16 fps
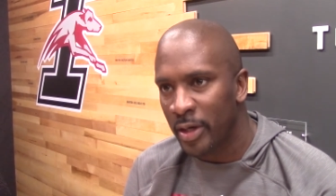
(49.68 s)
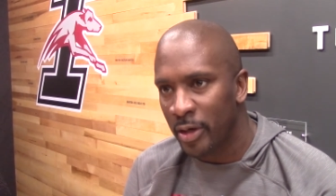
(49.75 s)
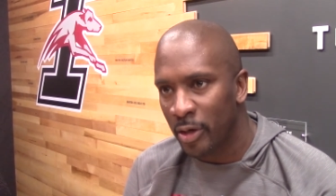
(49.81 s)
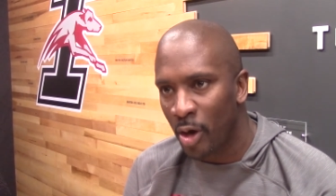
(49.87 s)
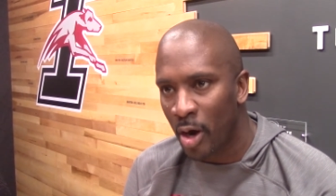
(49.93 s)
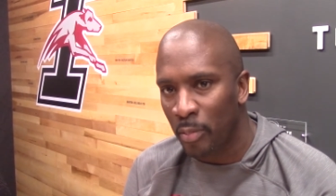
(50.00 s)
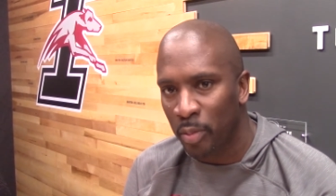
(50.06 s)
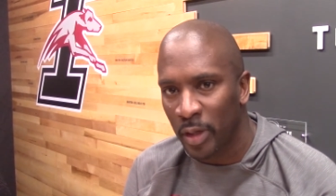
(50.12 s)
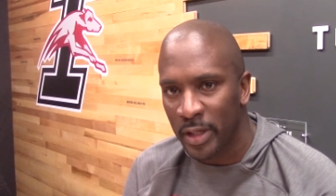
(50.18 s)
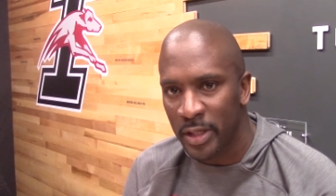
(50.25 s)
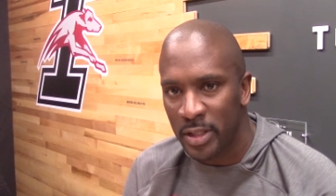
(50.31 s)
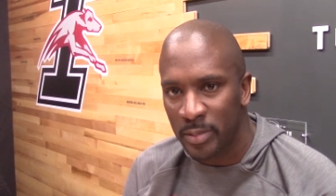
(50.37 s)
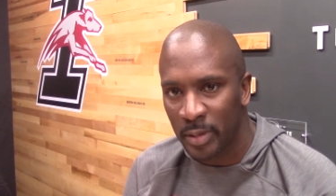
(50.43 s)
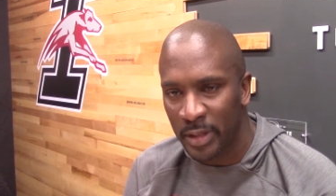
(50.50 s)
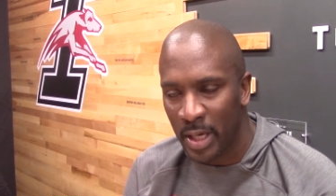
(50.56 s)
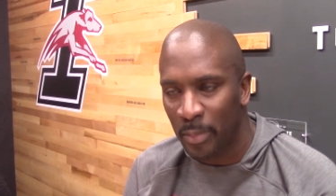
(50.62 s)
here at our
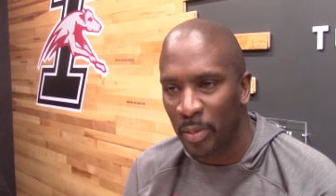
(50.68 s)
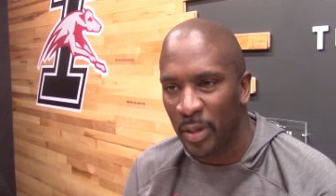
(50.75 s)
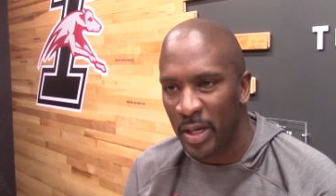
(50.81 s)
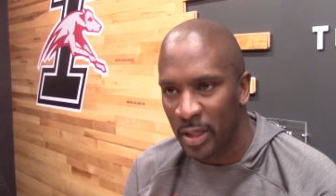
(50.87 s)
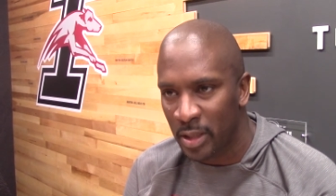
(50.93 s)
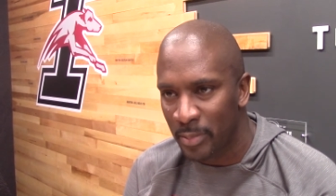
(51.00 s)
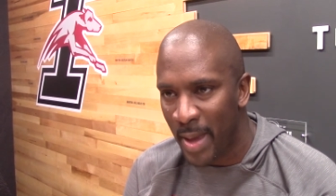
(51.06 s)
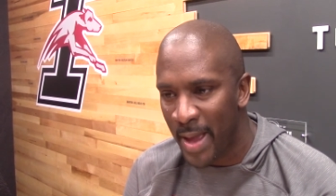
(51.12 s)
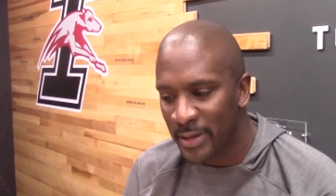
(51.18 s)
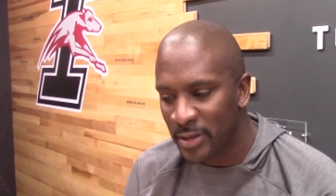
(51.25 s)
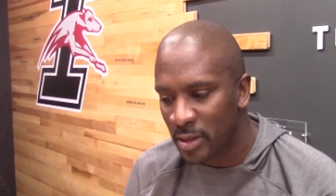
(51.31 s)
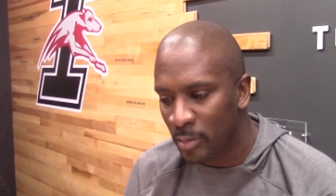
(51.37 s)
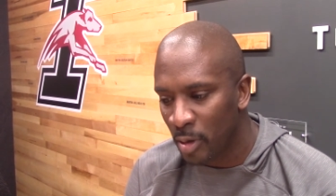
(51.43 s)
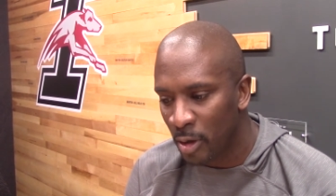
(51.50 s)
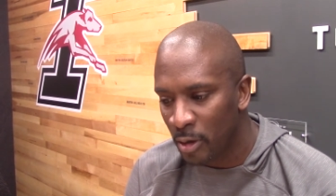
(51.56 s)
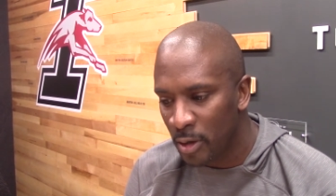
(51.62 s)
place, but they're playing good
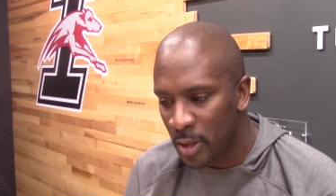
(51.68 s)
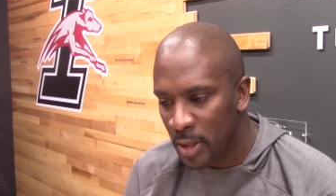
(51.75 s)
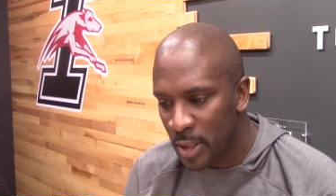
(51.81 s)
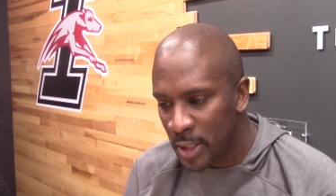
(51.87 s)
basketball.